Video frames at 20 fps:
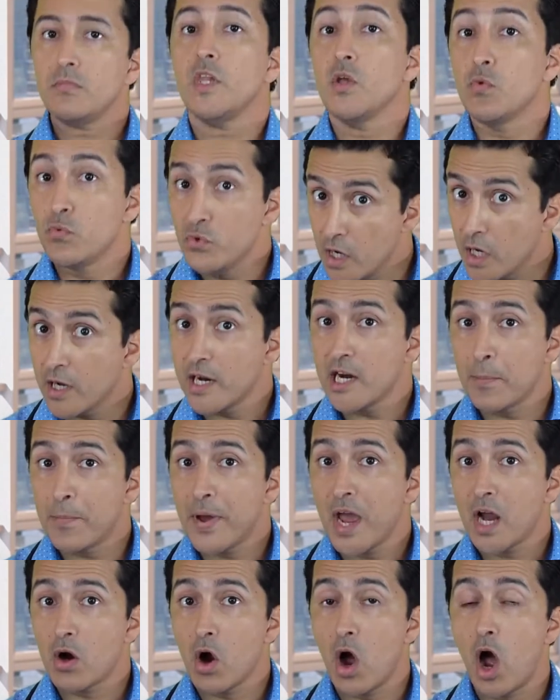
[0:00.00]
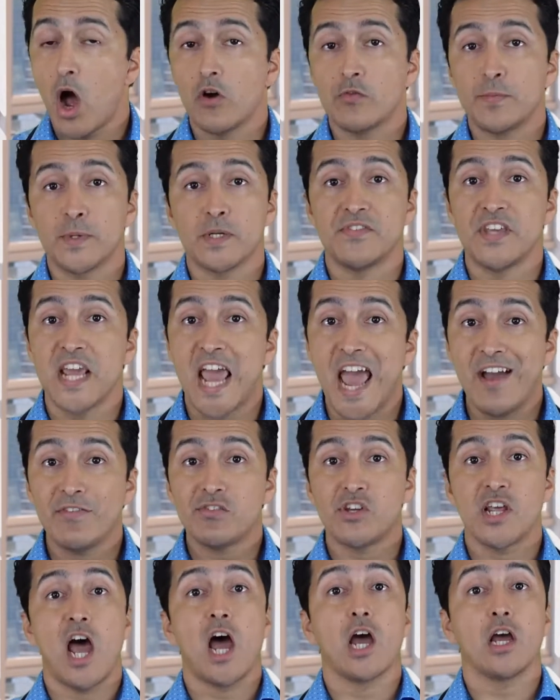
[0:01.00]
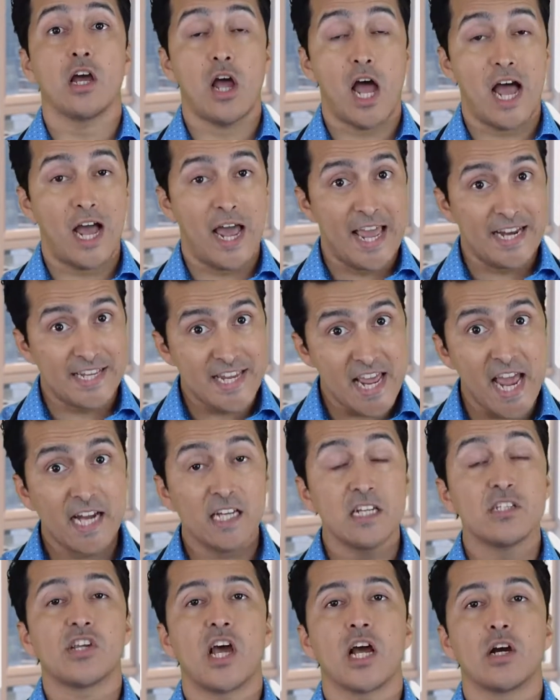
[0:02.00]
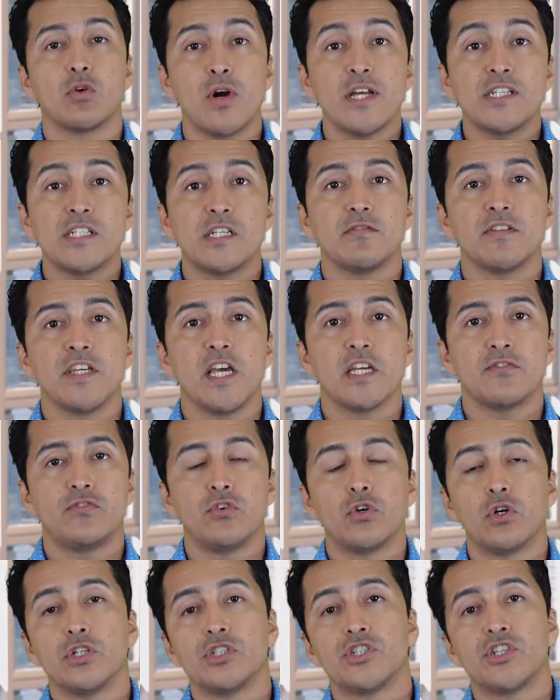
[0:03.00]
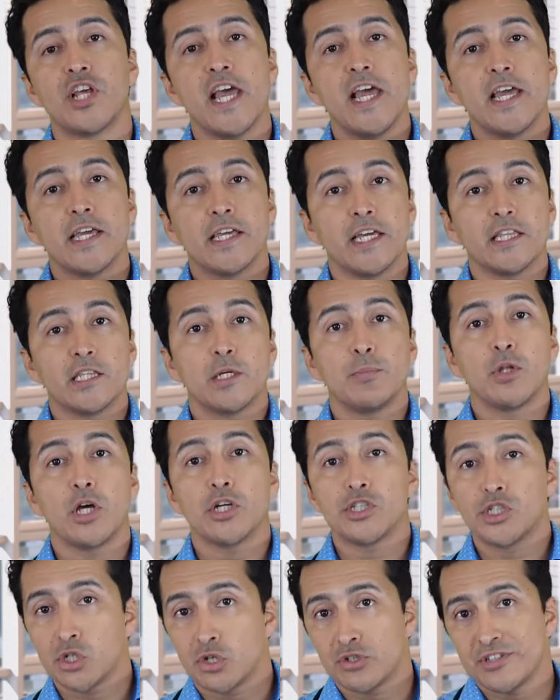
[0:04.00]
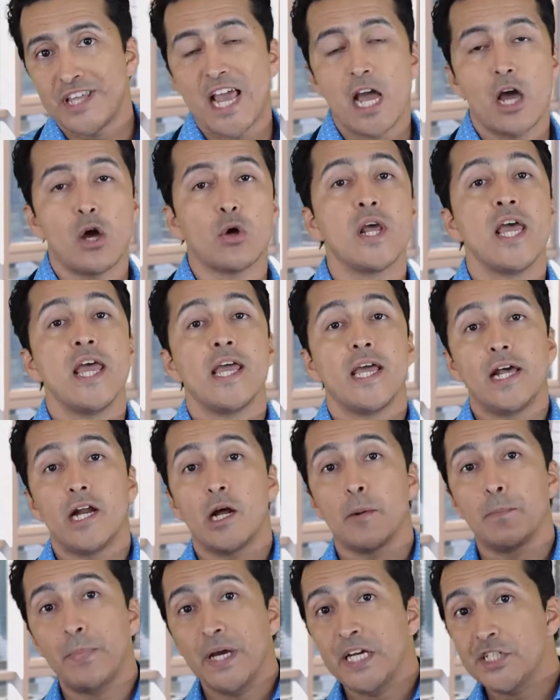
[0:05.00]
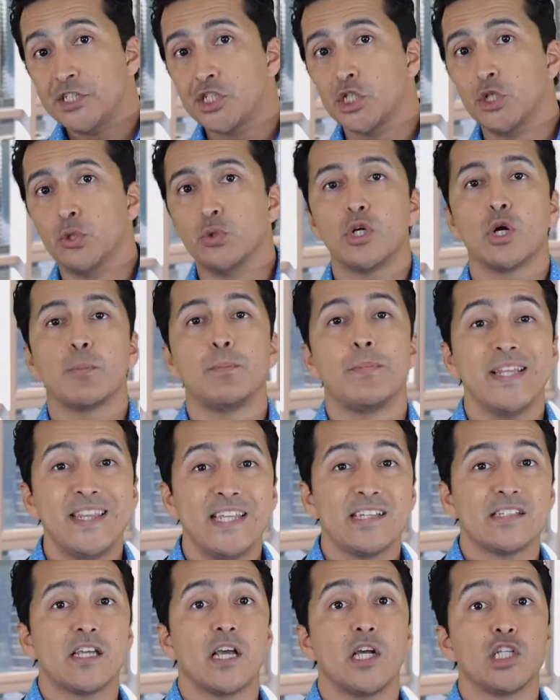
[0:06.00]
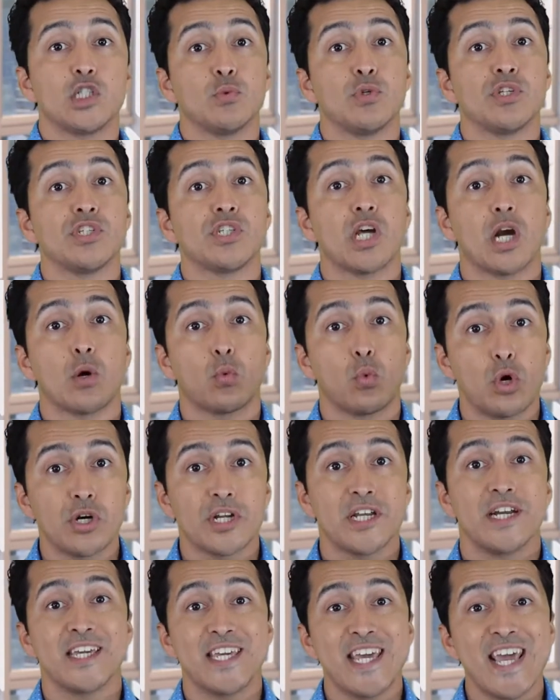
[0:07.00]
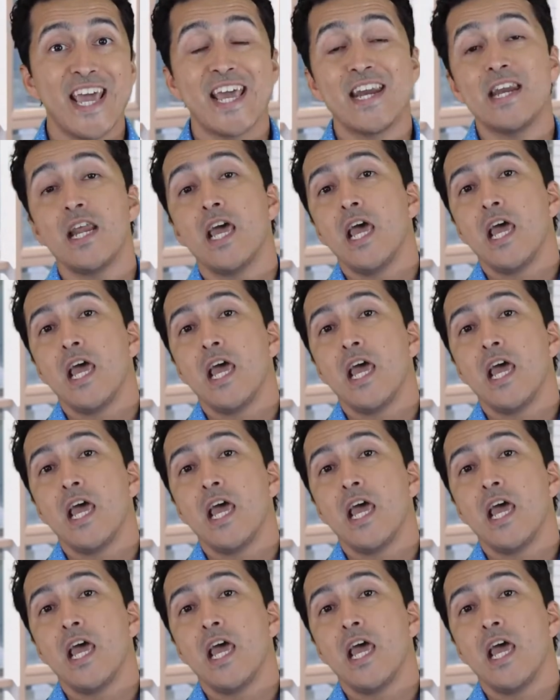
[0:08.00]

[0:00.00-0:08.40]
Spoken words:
we are gonna back off, but we have to attack this aggressively at first, get the blood sugar down, and I bet you your beta cells will start working again,